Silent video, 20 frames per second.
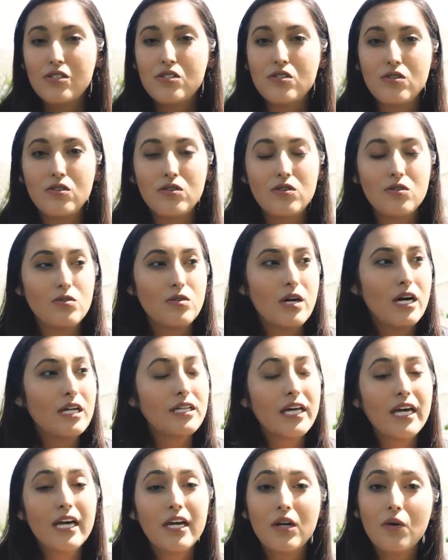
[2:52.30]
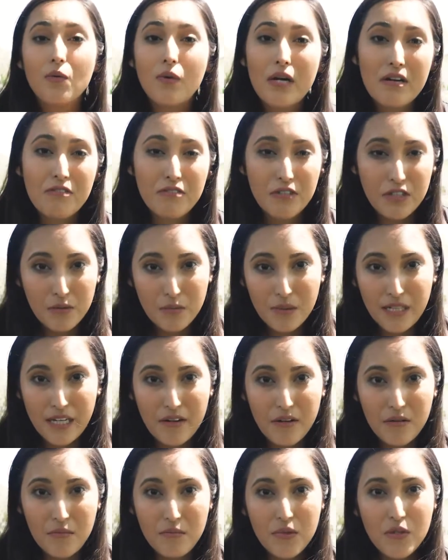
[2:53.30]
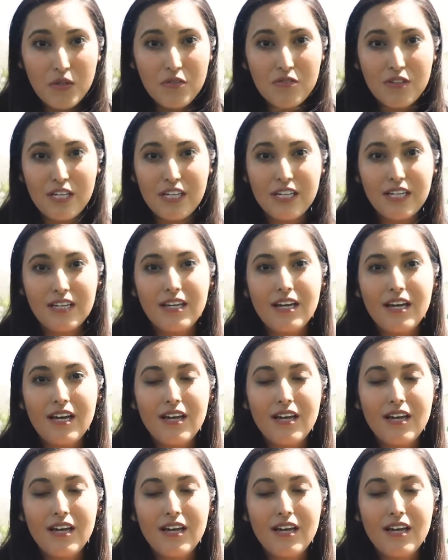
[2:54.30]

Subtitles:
to LA or wherever you plan on moving,